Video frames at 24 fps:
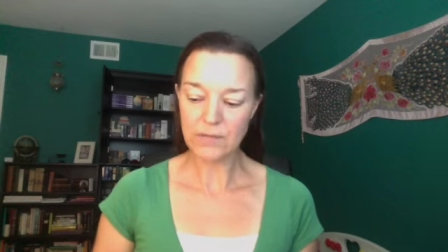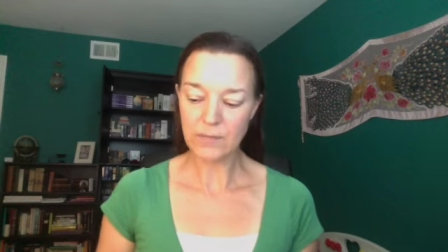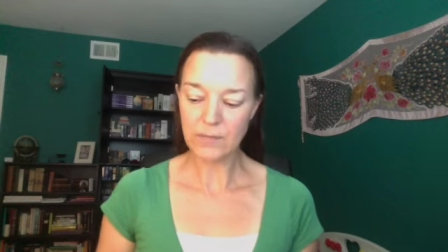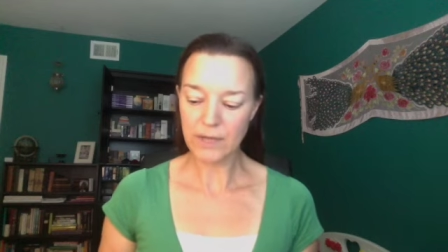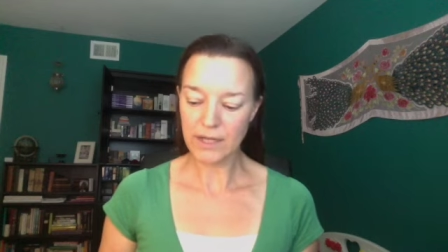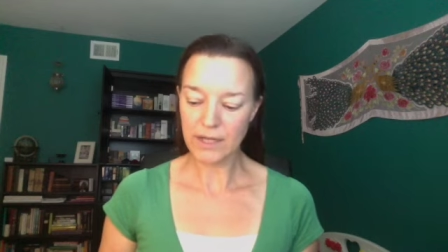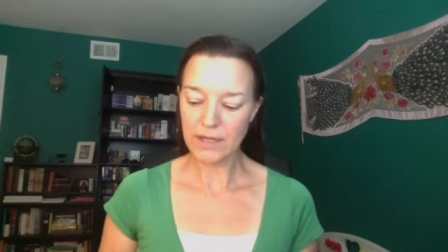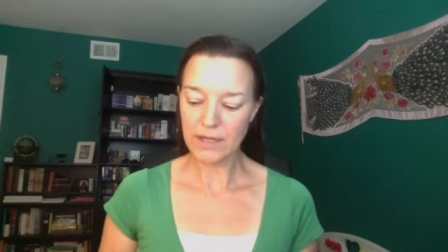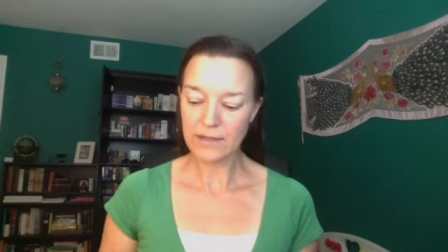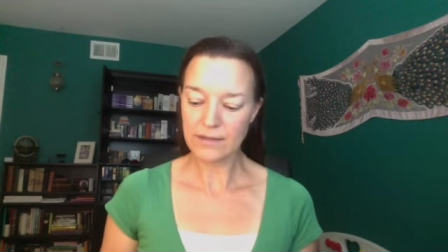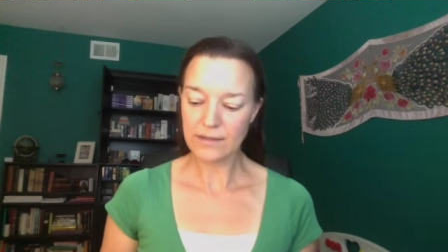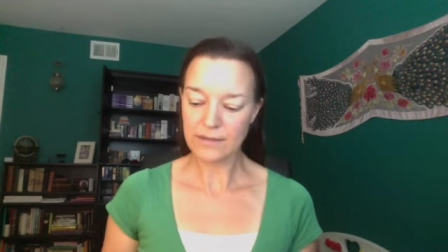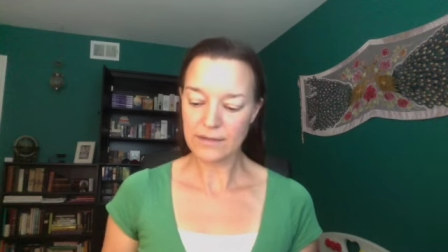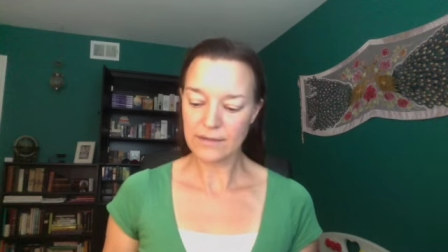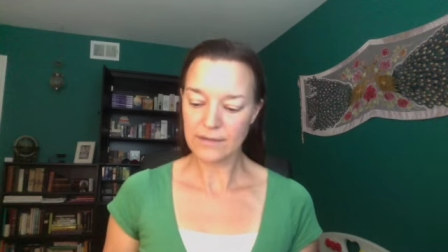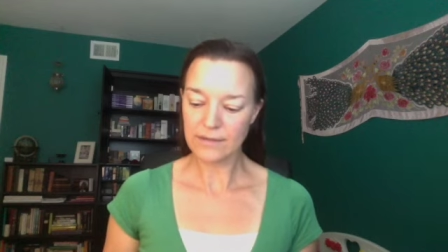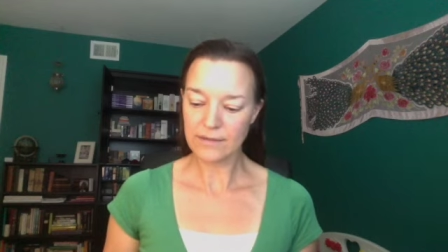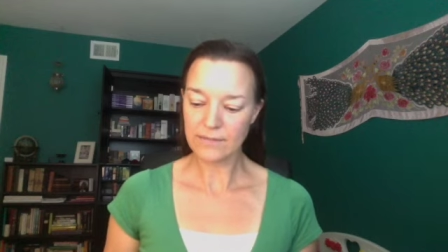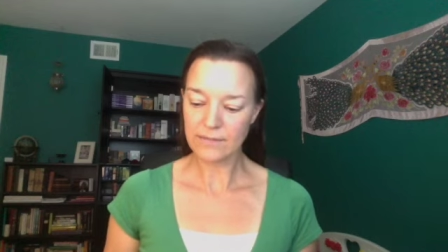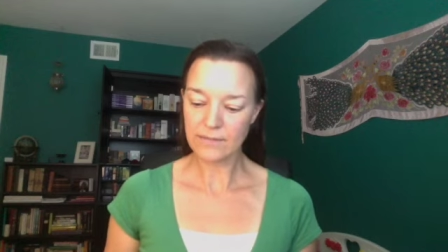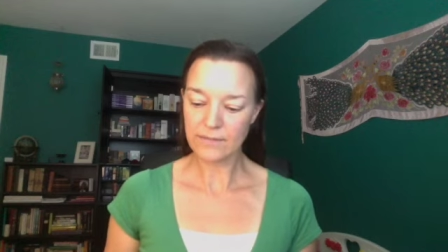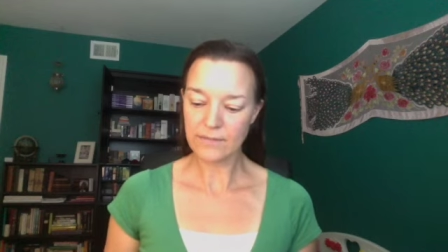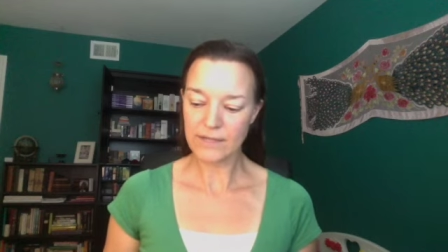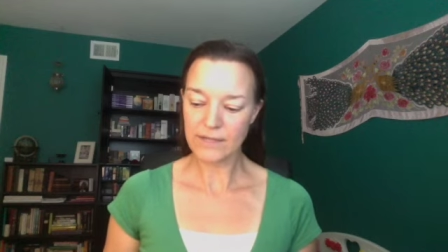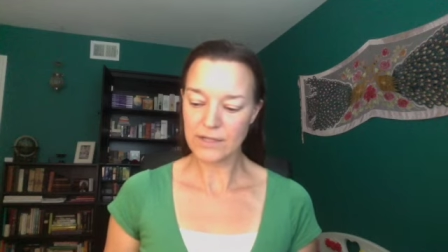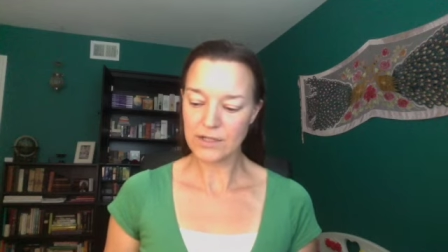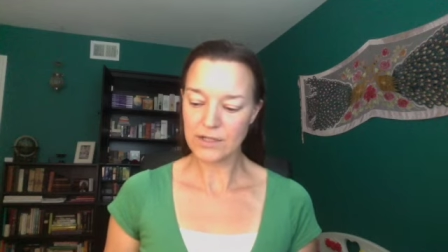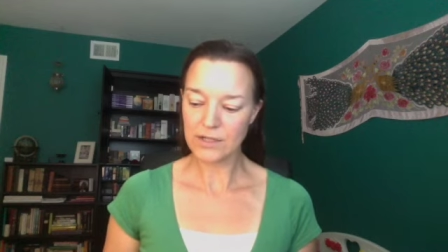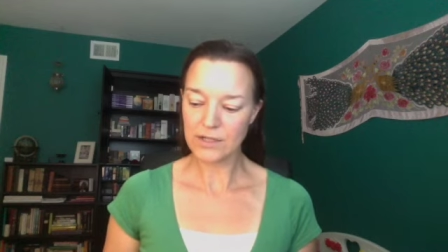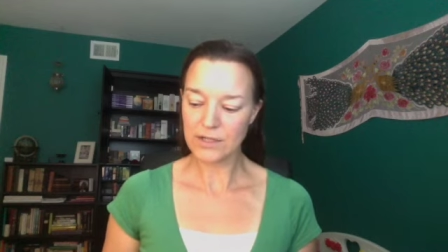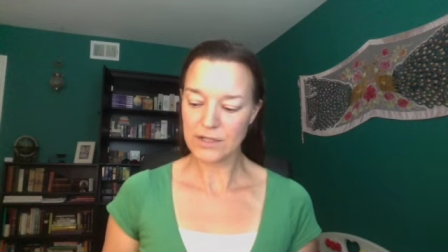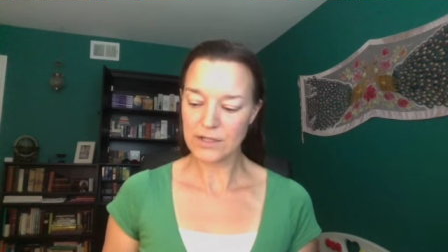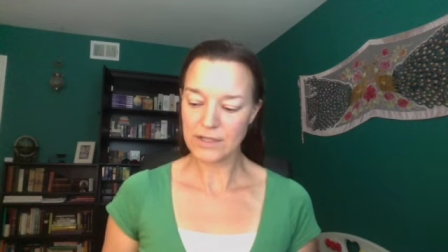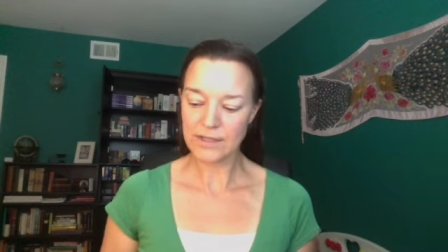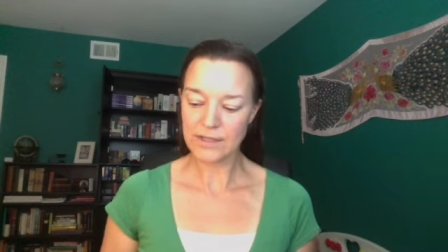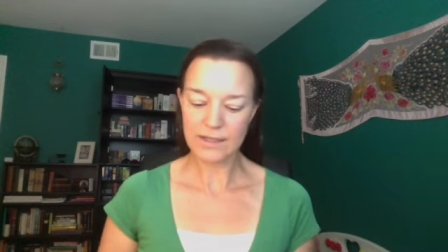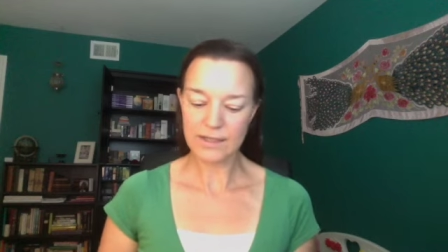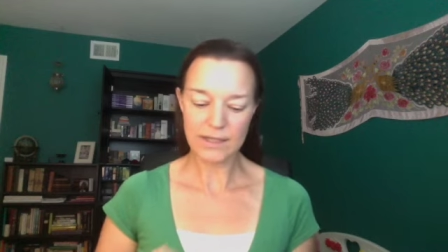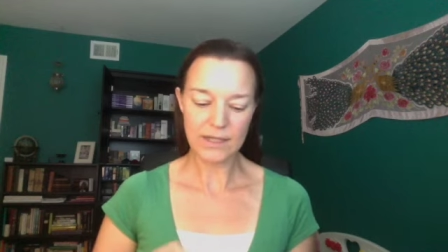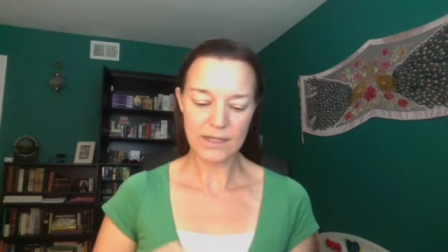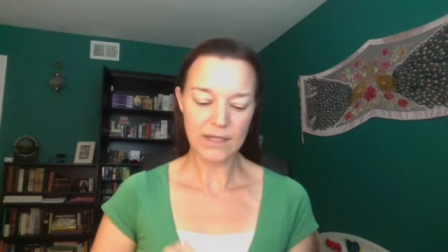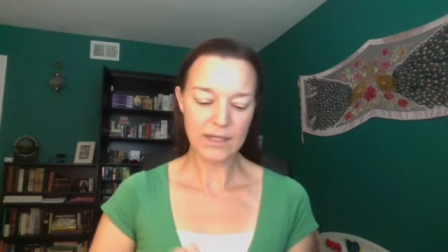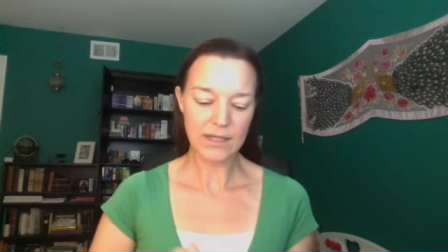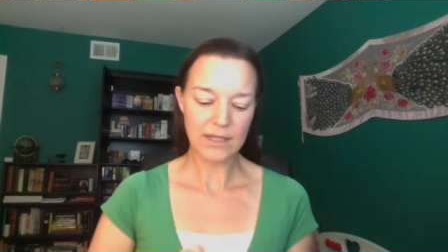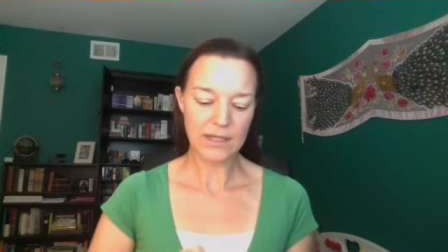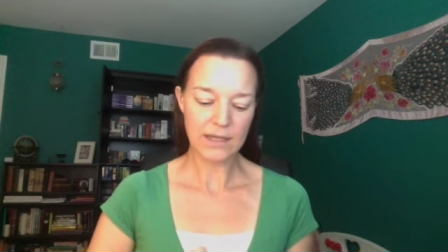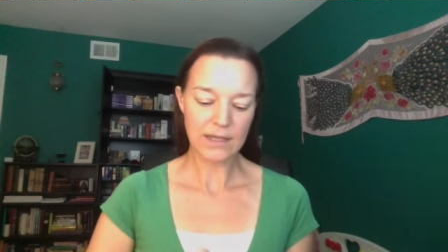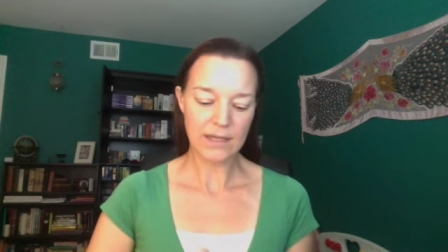based, as you can
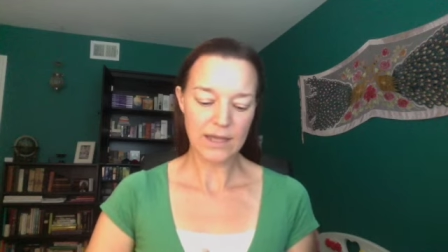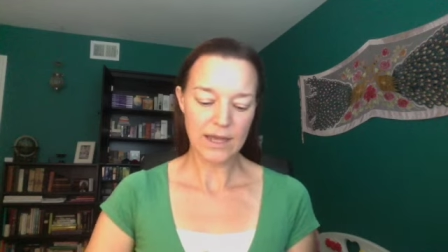see.